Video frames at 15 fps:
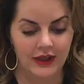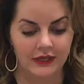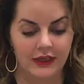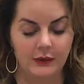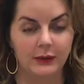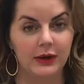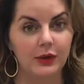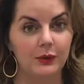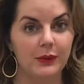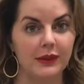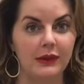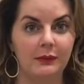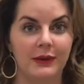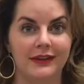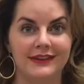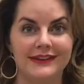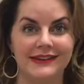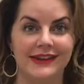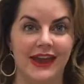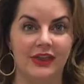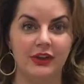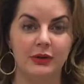They work really well
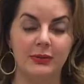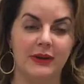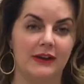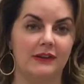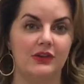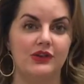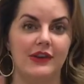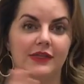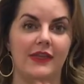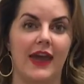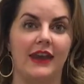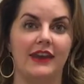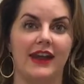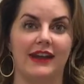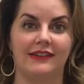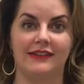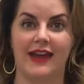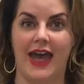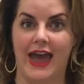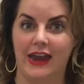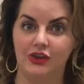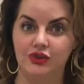together because you get that nice
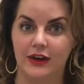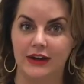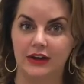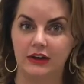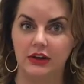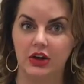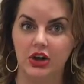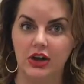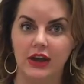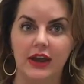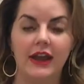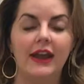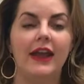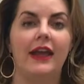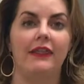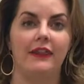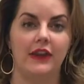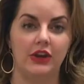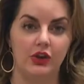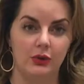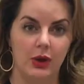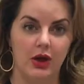hydrated look, and
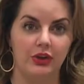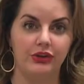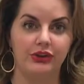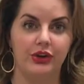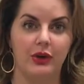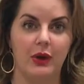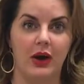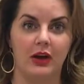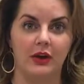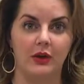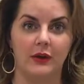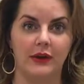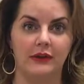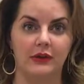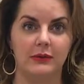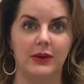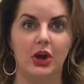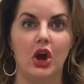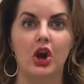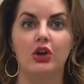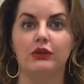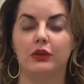then you also aren't going to be
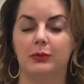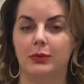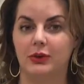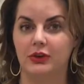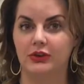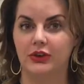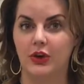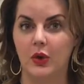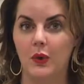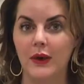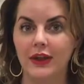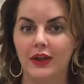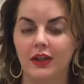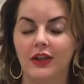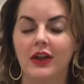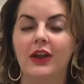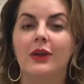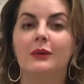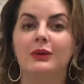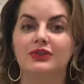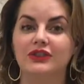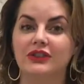overproducing oil,
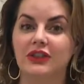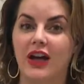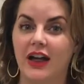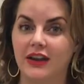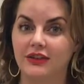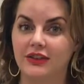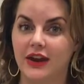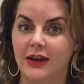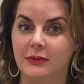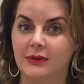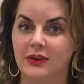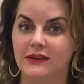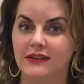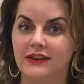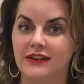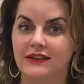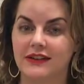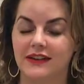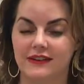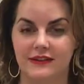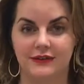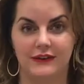which a lot of times our skin
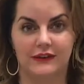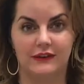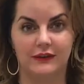does if